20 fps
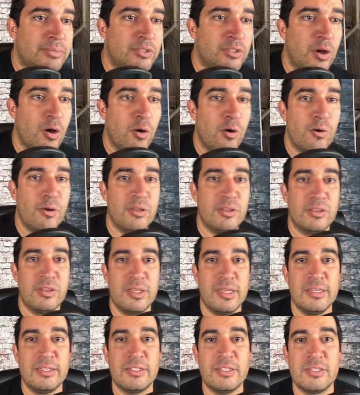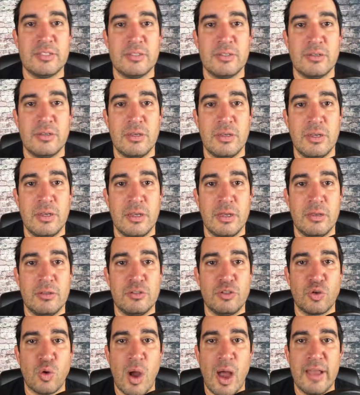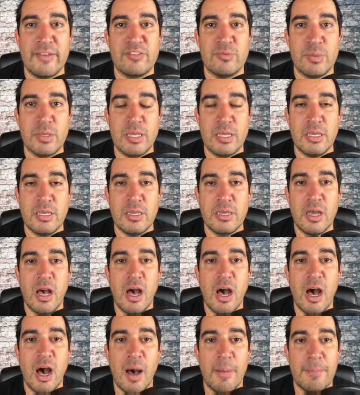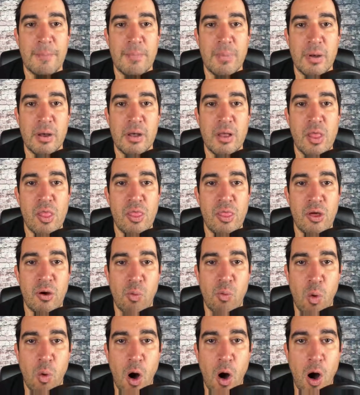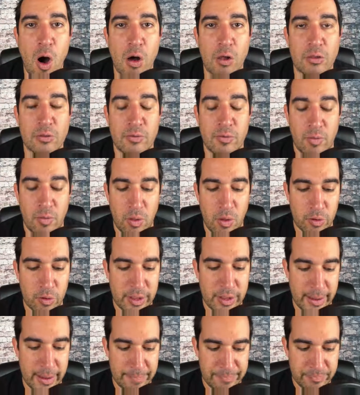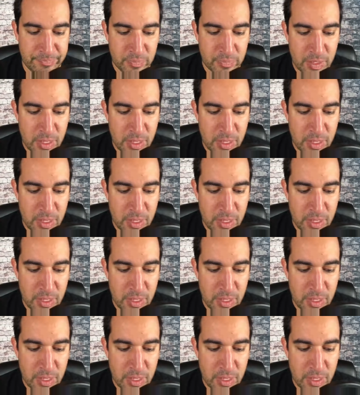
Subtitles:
So this drives me up the wall. Okay.